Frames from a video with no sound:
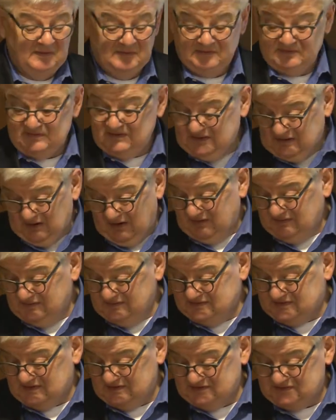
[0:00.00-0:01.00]

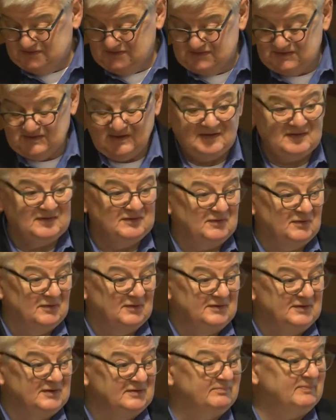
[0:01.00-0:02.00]
Decolonization started
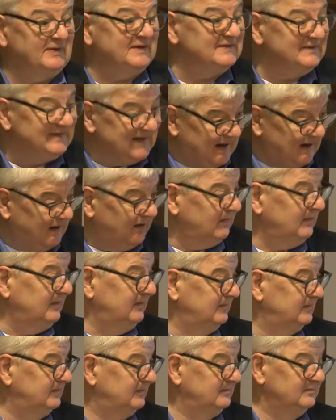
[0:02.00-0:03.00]
earlier, but
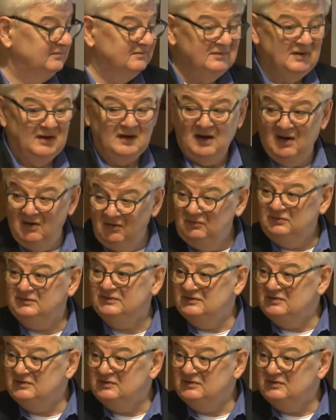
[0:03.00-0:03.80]
now old